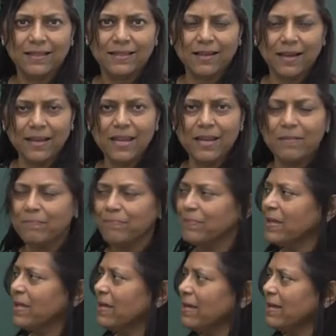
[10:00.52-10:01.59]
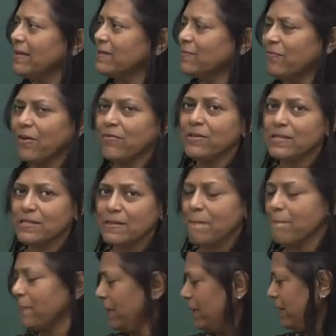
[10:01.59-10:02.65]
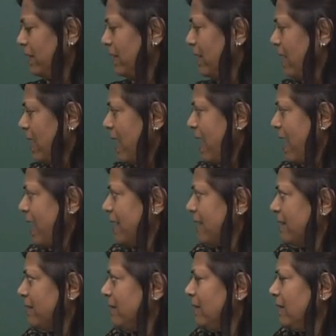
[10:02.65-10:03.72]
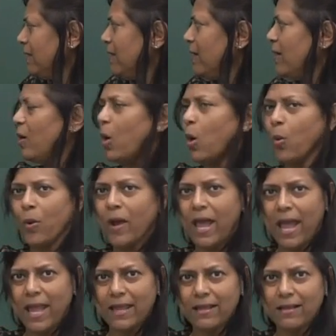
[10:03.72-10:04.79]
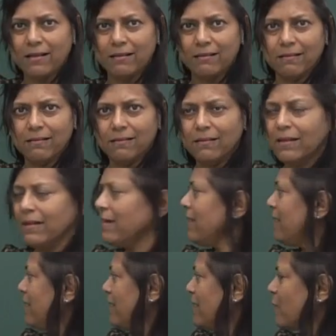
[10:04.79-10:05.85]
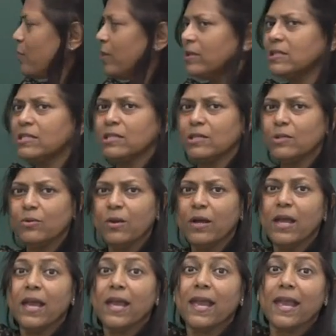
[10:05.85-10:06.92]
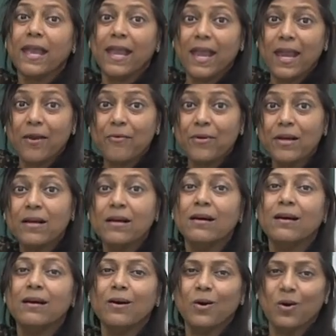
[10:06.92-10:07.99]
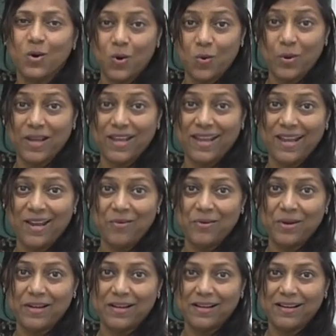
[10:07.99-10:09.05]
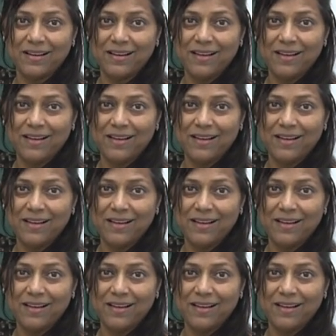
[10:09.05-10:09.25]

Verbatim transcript: Got it? It's very simple. Angle over angle equal to area over area.